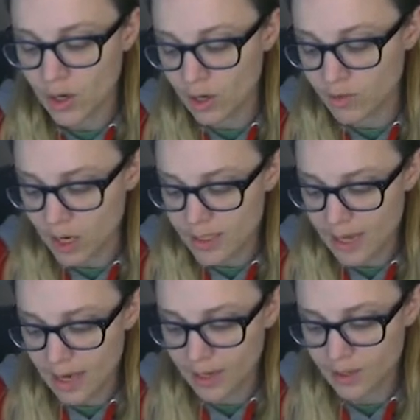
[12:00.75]
off drawing
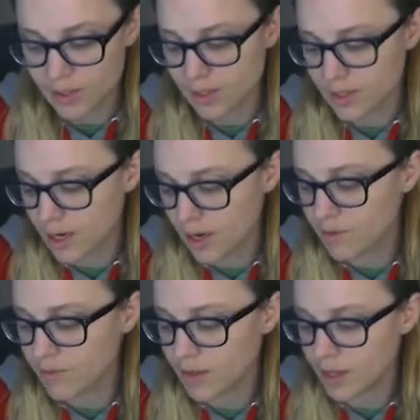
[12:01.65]
tigers and
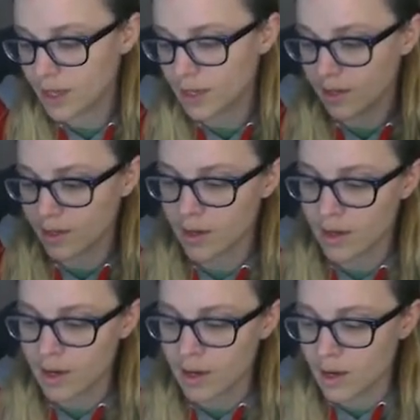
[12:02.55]
stuff, and then
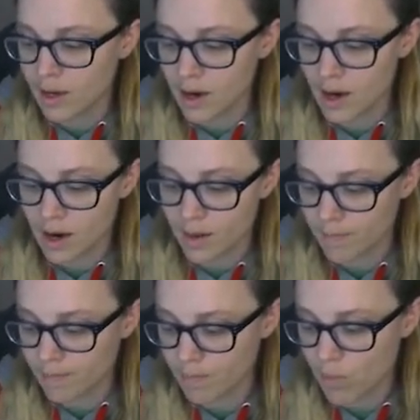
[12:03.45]

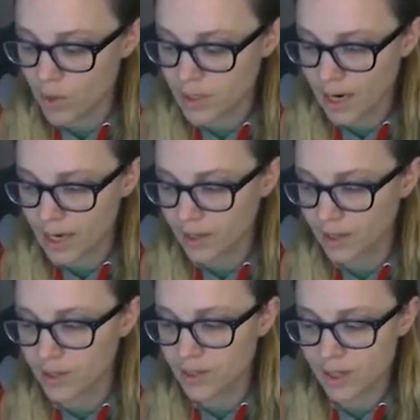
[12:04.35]
more
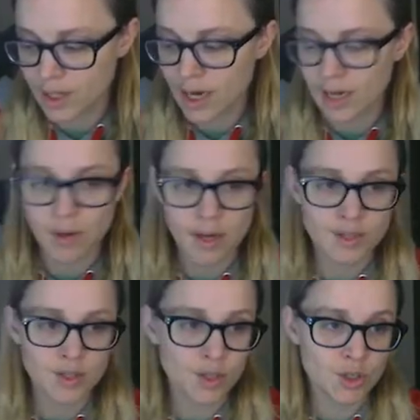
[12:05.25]
tigers, and then I
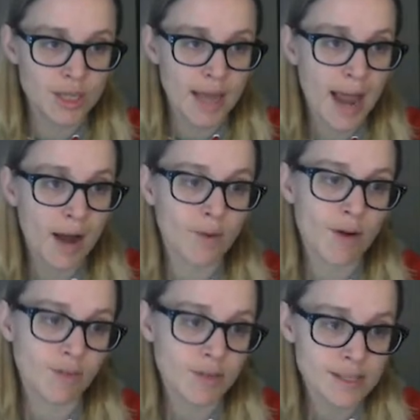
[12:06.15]
searched cat
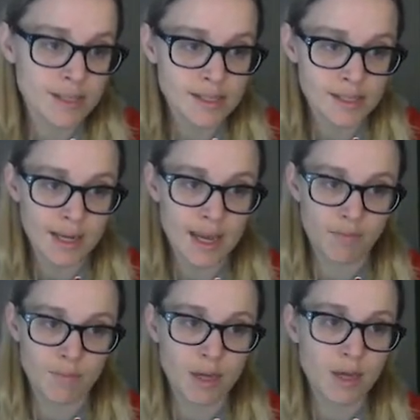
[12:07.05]
references, and it
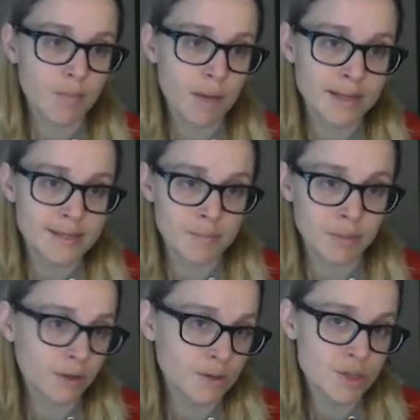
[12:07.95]
gave me mice and
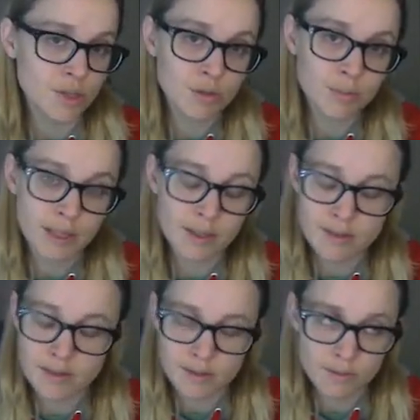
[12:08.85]
birds too,
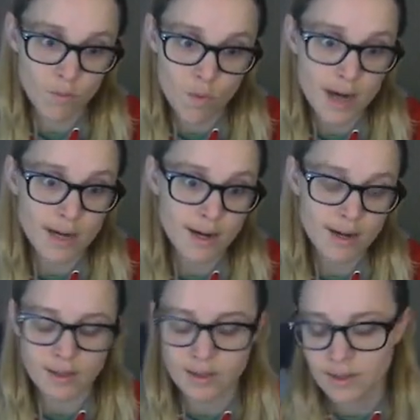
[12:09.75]
because why
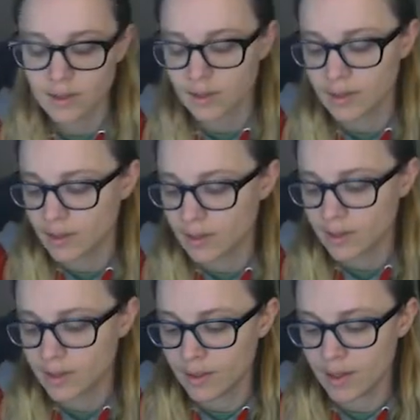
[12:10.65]
not?
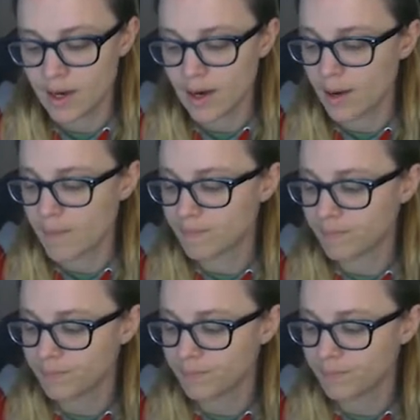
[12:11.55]
And